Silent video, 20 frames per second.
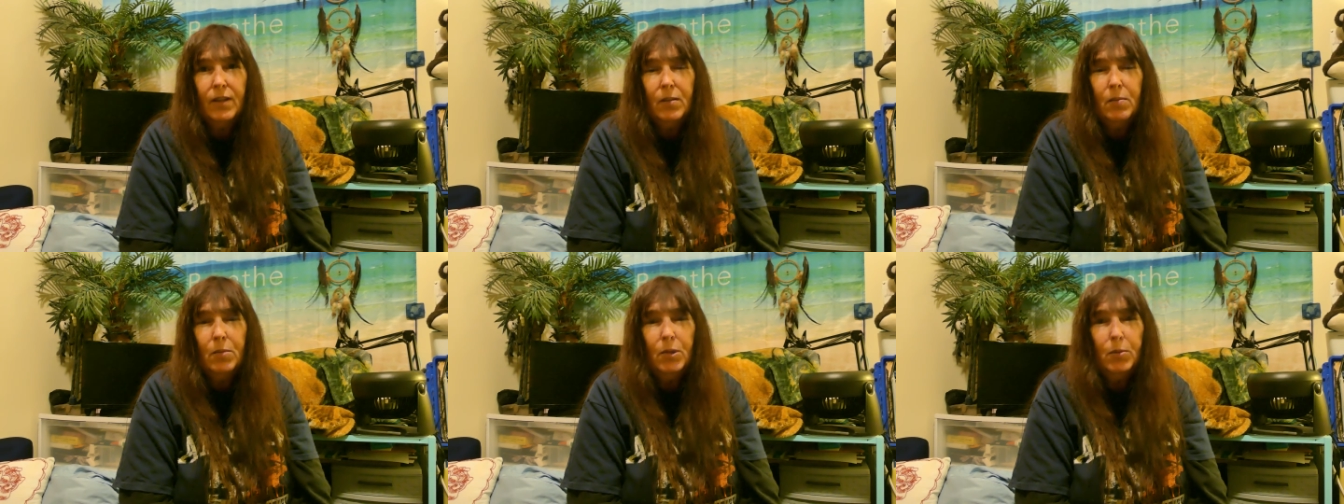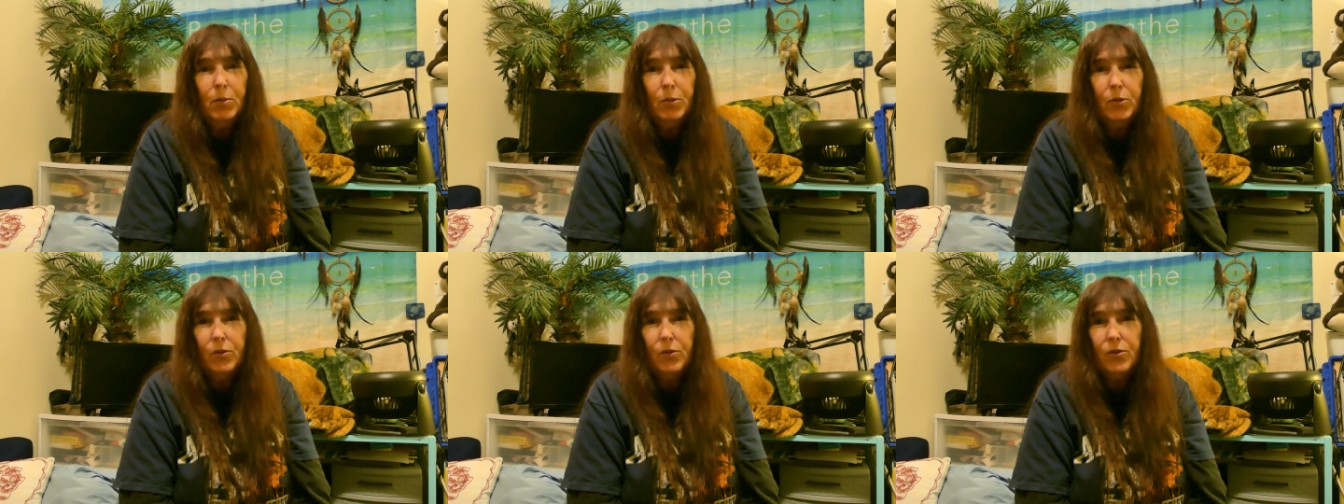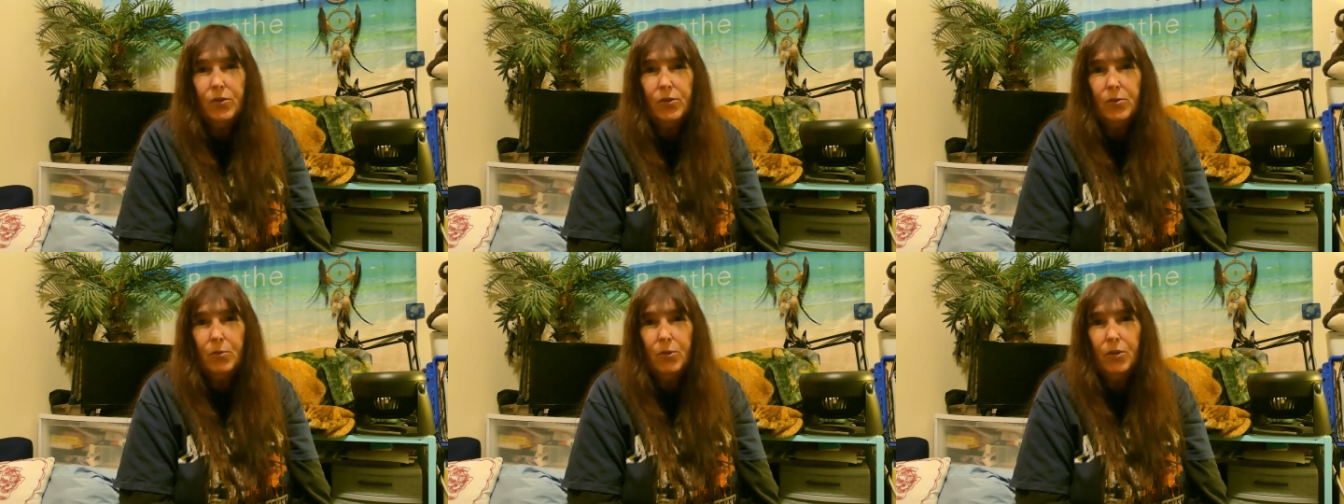People are
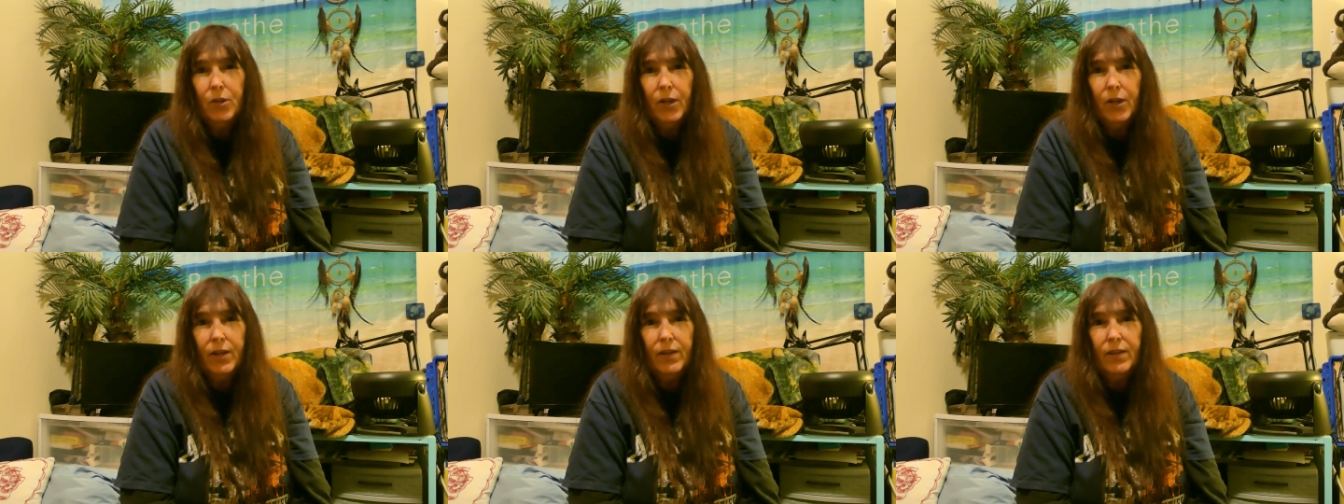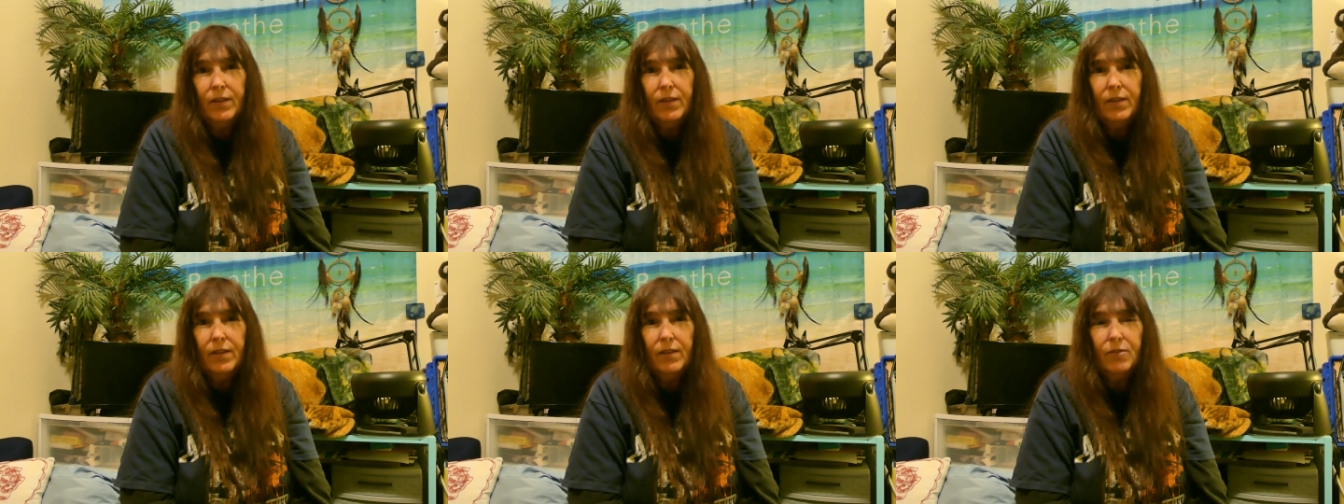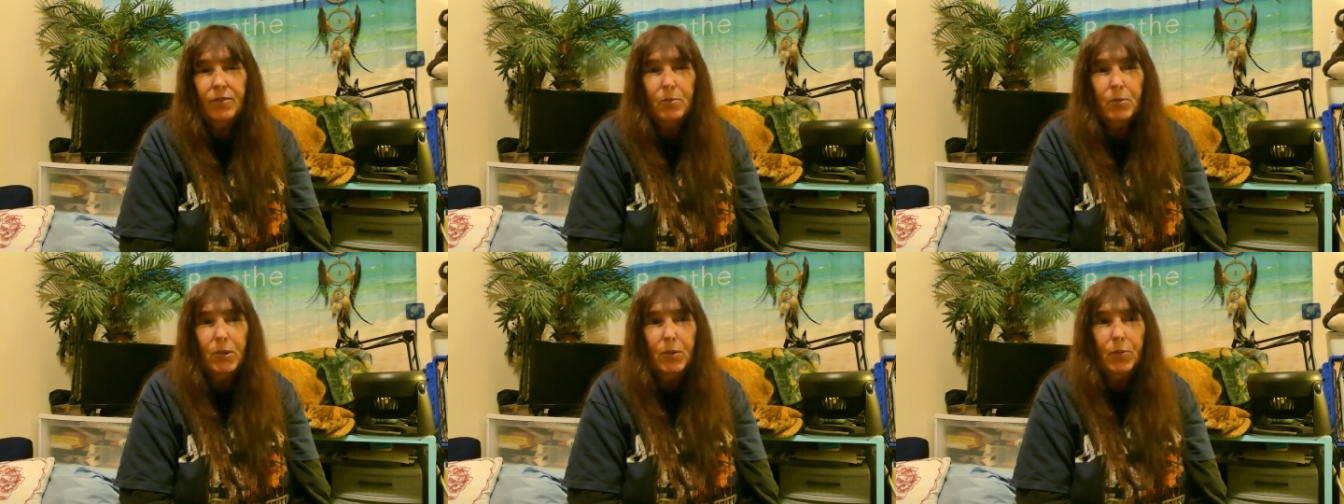super nice. I love
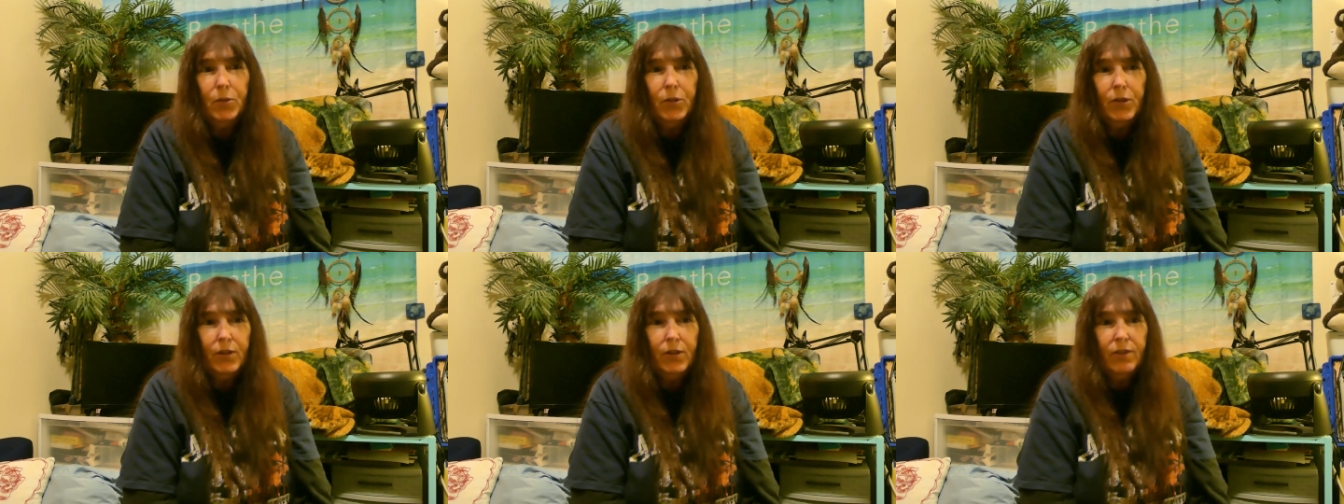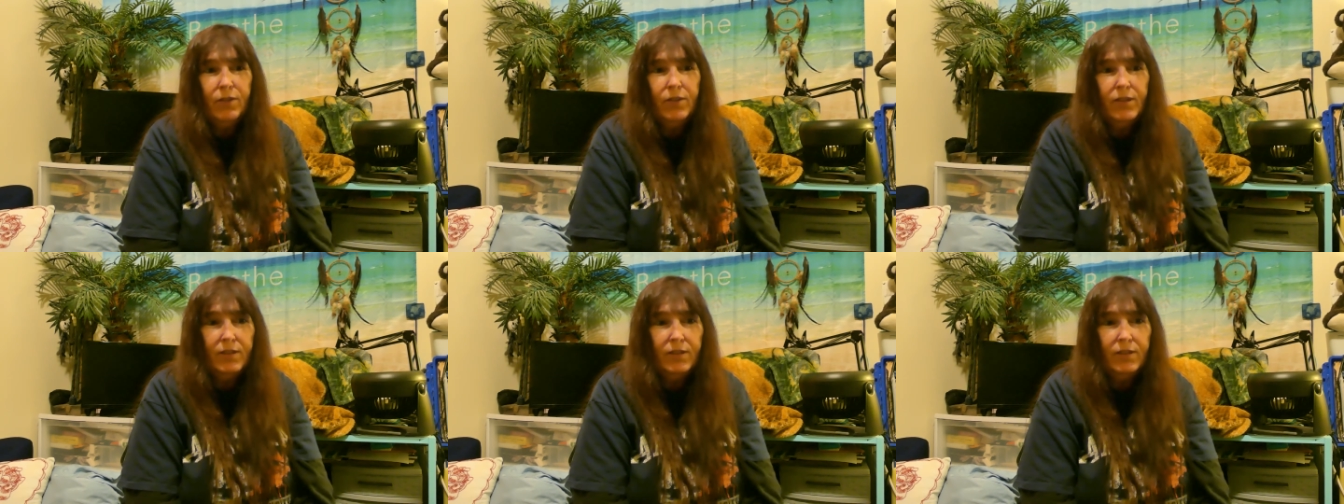the people that live in